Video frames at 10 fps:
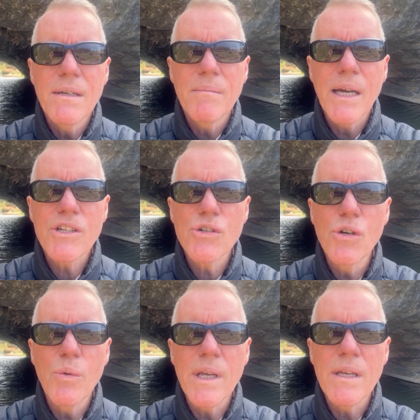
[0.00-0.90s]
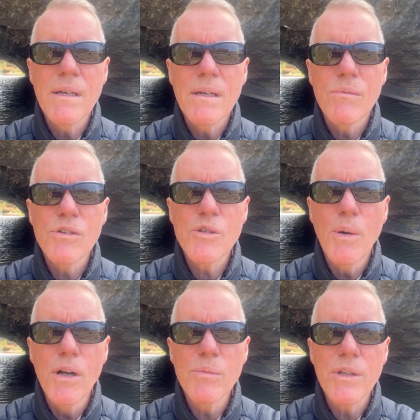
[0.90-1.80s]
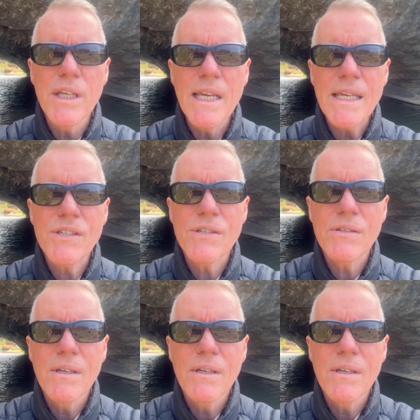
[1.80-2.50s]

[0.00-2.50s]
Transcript: Make sure we respond with a yes